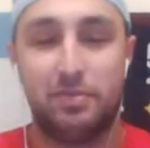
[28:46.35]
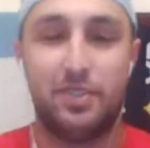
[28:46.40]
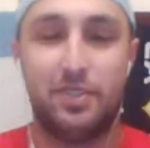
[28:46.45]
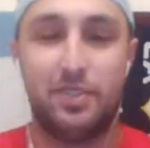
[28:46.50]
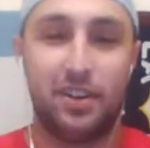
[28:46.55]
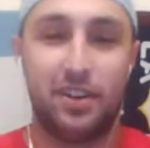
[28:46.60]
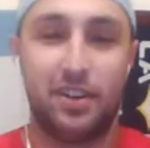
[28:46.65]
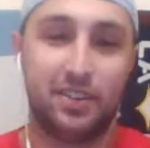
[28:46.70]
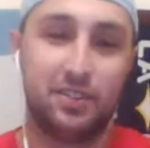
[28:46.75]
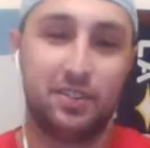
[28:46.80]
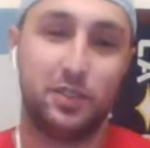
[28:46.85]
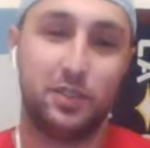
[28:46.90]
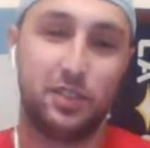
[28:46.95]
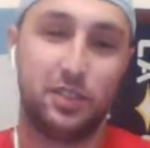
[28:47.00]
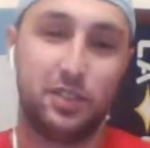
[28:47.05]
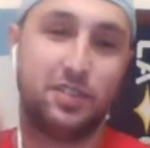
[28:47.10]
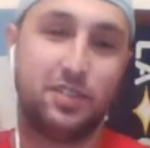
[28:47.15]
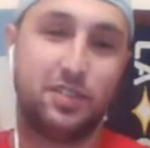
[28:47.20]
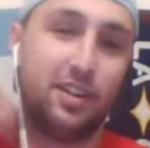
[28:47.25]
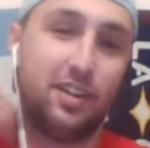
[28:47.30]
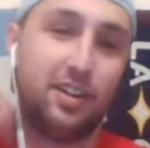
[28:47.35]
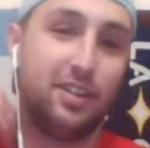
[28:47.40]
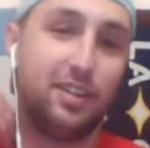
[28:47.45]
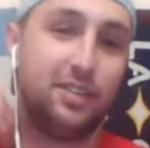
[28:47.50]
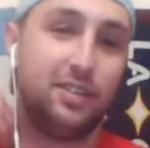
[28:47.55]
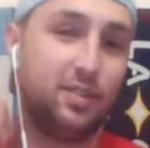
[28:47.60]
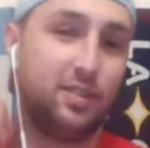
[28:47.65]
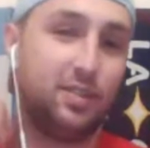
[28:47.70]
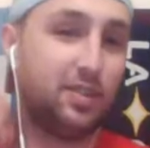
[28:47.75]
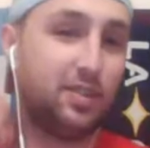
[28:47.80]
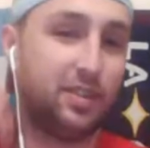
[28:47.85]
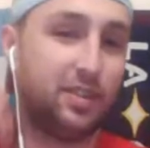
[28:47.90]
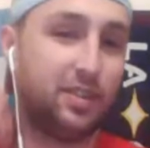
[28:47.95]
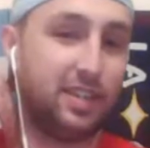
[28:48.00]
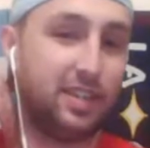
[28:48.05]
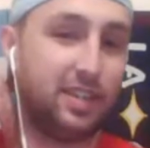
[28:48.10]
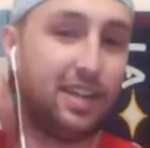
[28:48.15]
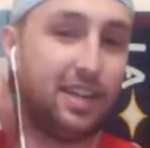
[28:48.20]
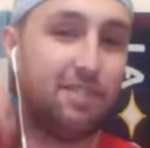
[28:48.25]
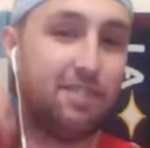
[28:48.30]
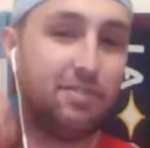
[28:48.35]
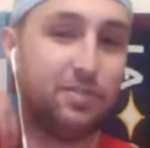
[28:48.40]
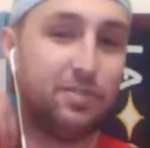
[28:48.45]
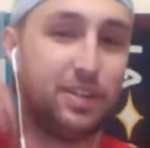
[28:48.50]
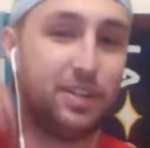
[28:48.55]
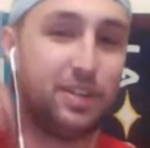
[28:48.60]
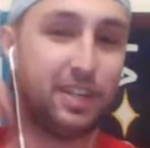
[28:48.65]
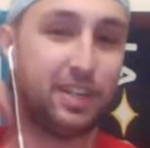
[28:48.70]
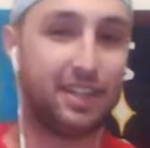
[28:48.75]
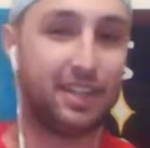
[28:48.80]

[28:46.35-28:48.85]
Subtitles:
talk on just Toronto. So everyone,